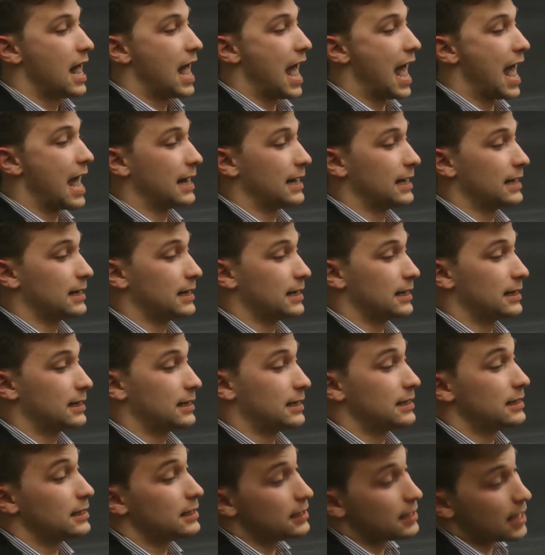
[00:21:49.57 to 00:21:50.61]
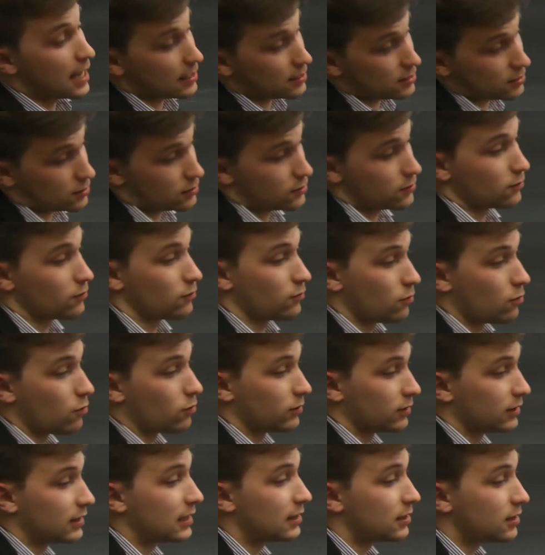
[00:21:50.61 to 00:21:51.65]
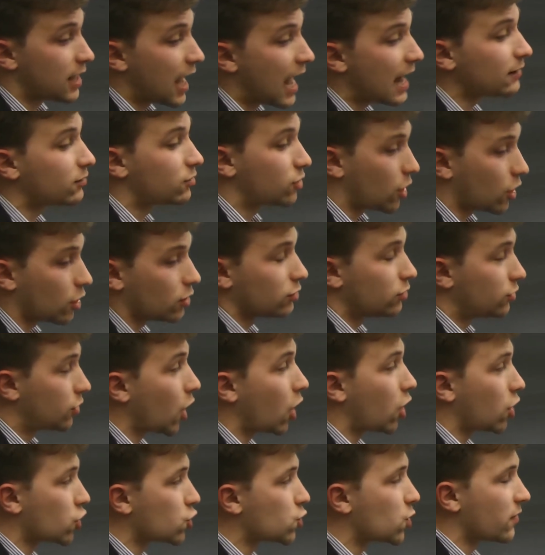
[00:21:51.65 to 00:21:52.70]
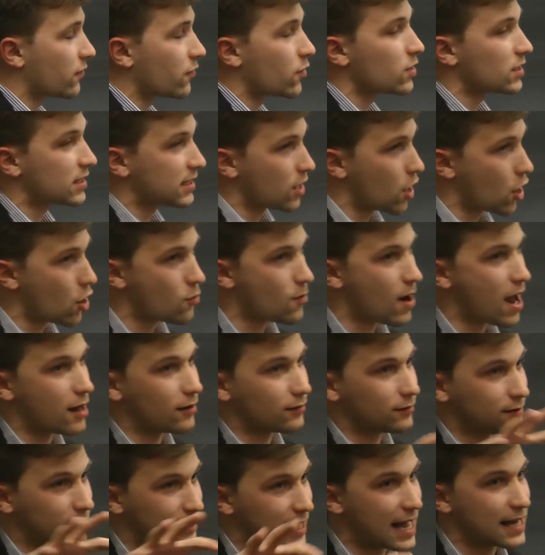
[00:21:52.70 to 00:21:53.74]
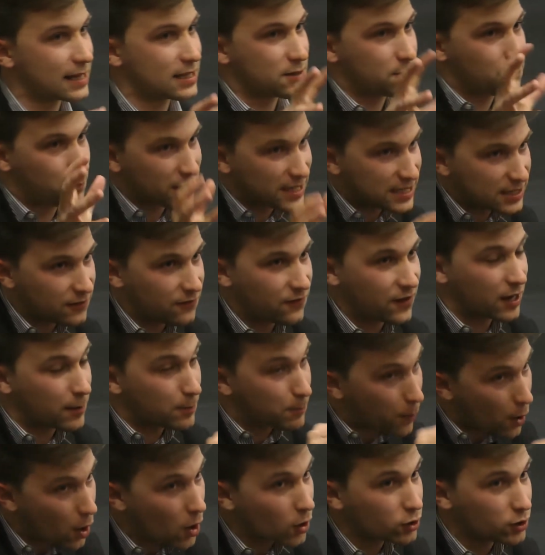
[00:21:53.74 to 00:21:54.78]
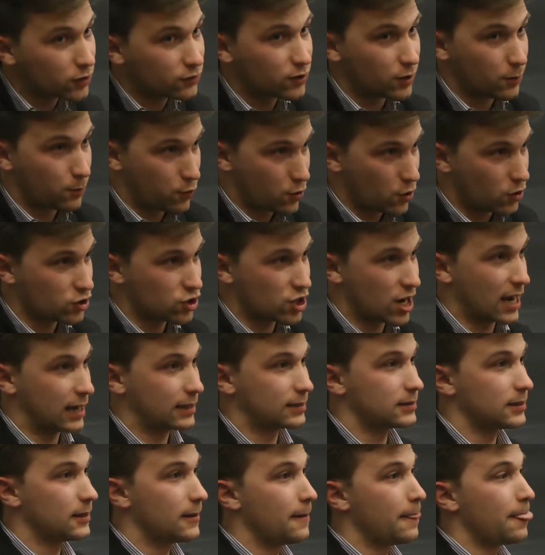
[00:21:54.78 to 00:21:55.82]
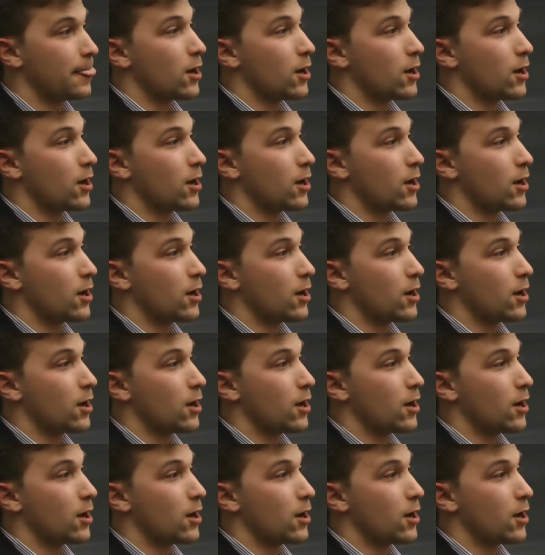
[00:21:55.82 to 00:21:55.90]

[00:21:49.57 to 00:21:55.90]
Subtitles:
and the controversy around that specific part of the project